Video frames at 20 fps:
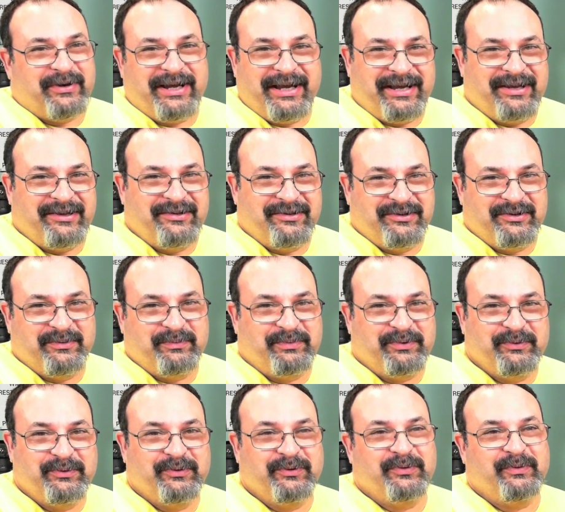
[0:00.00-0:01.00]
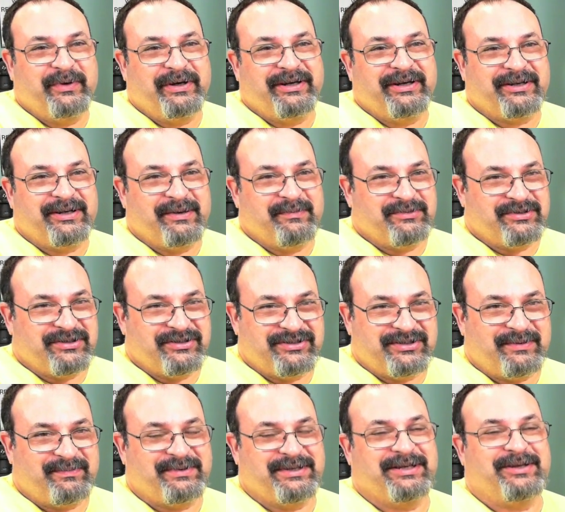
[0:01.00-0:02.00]
end of the pool when it comes to
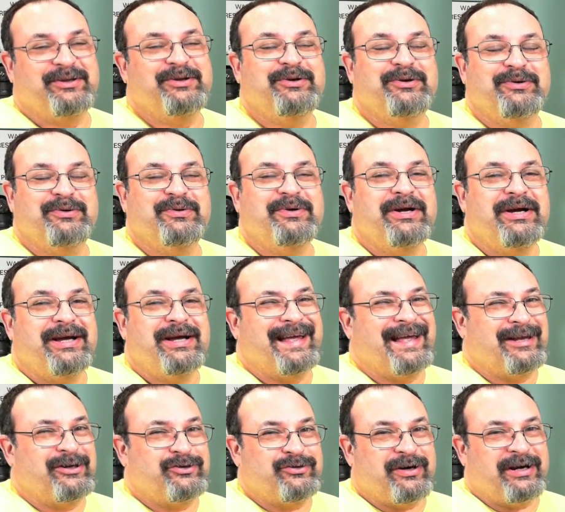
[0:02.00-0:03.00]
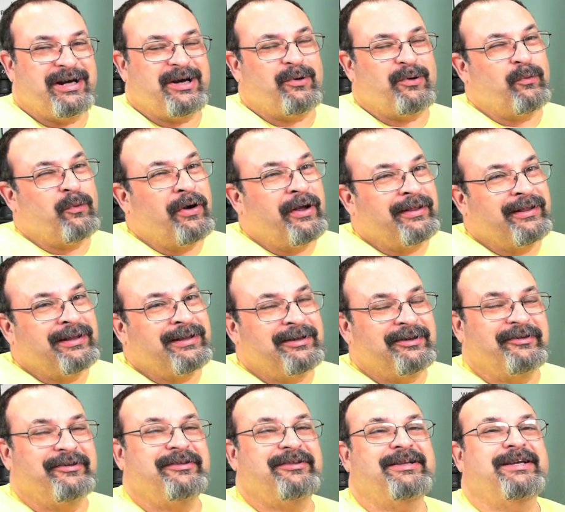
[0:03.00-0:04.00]
something new and try out one
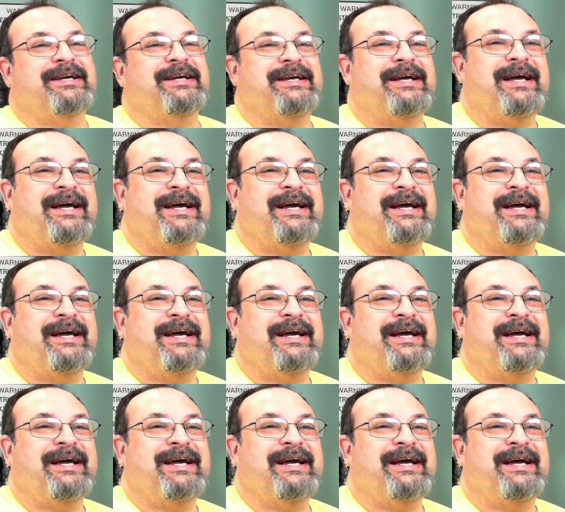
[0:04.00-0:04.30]
little thing.